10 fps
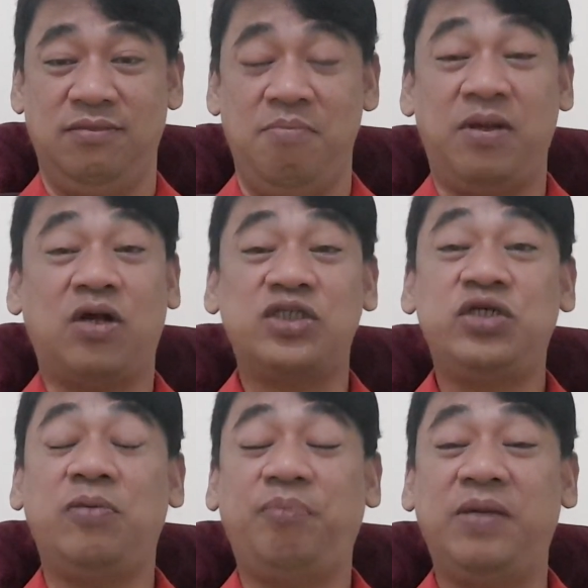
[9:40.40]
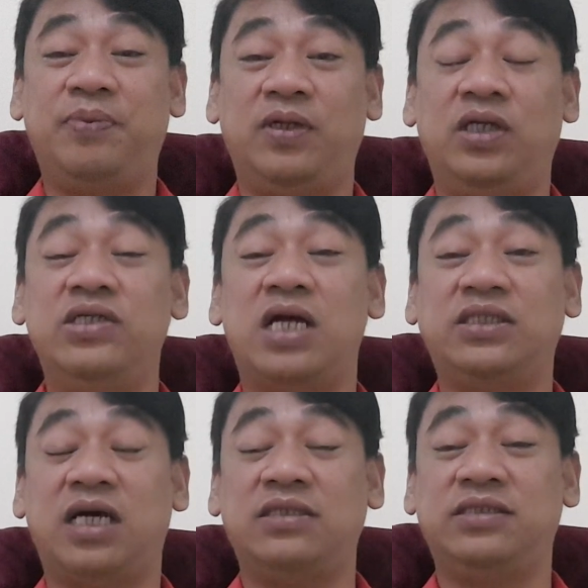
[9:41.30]
because your people are not
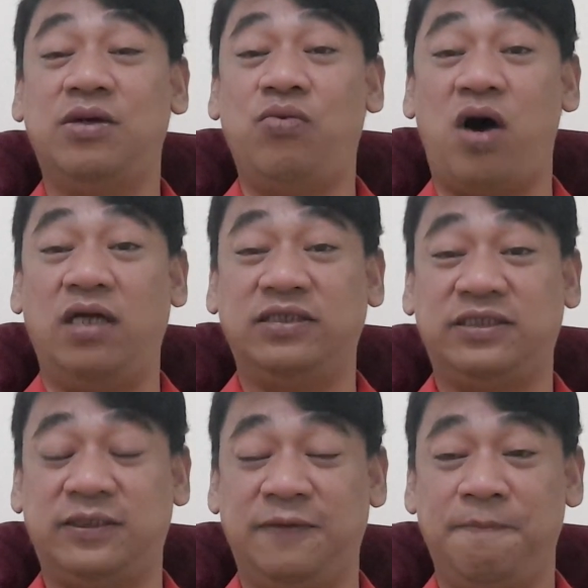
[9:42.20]
that what?